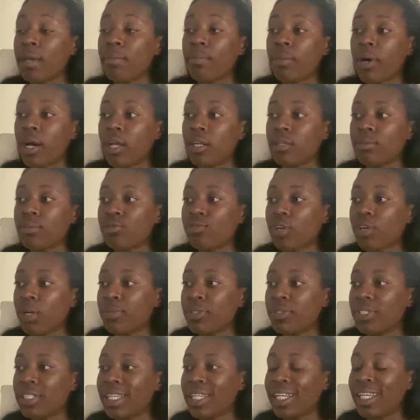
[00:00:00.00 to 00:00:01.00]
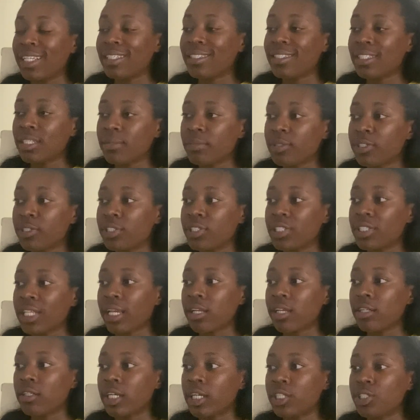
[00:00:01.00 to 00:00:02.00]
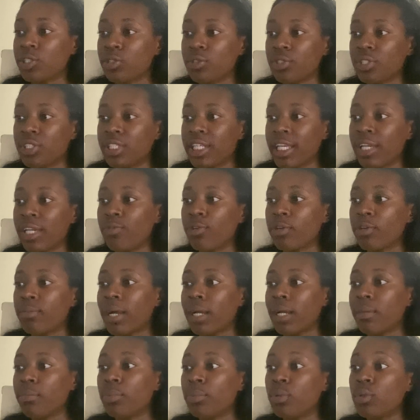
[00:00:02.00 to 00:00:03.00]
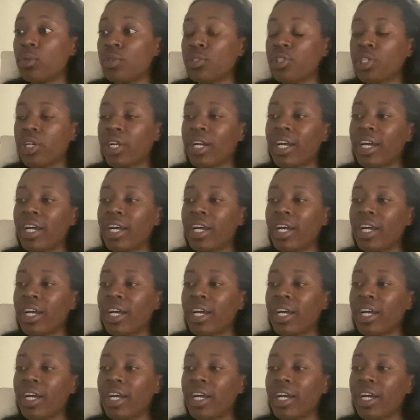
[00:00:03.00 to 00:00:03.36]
bottoms represent a similar psychological state whereby bulls are